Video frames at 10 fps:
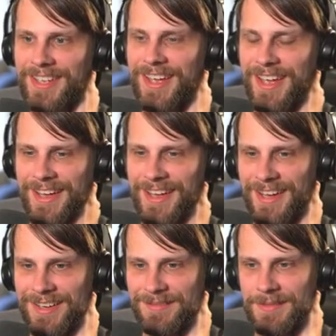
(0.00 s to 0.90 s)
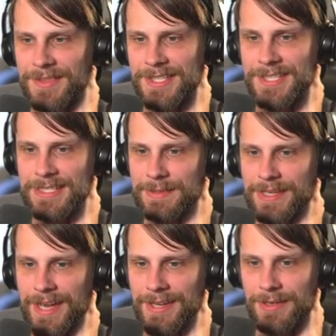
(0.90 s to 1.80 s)
This is
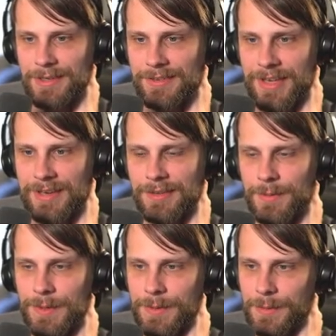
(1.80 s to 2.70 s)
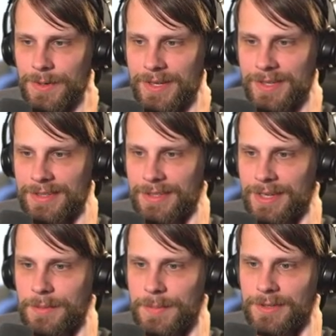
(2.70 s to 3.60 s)
kind of exactly what we want in the
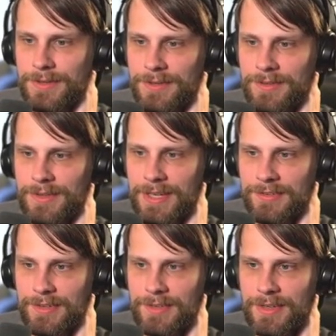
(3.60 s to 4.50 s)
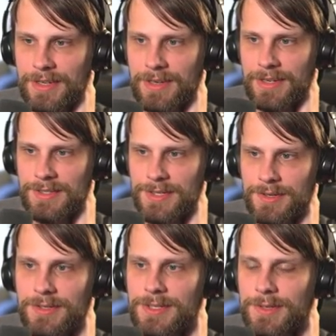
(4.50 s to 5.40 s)
opener. This allows us to get a
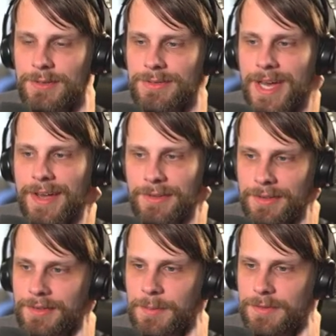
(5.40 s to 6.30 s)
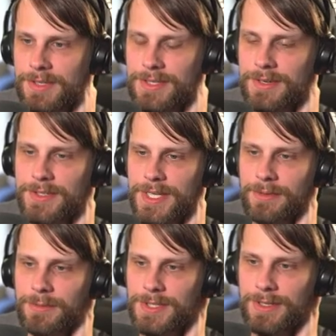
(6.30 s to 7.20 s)
turn 2 Tireless Provisioner down,
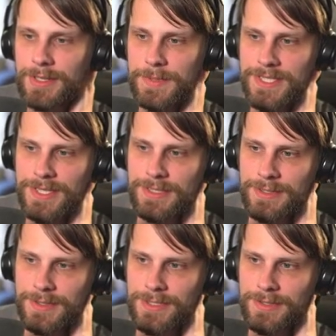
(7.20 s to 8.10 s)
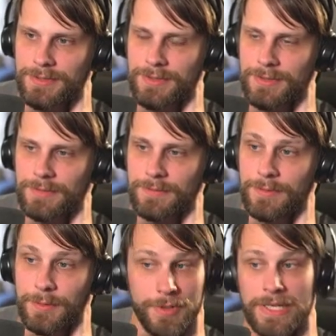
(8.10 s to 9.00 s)
which will help us get to a turn
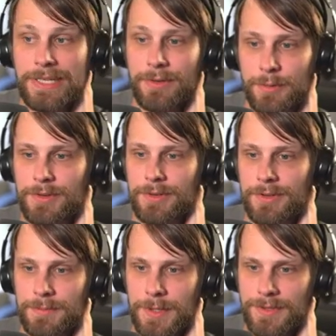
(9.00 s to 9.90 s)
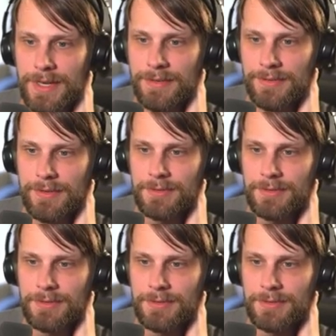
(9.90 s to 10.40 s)
3 Oracle of Moldive. So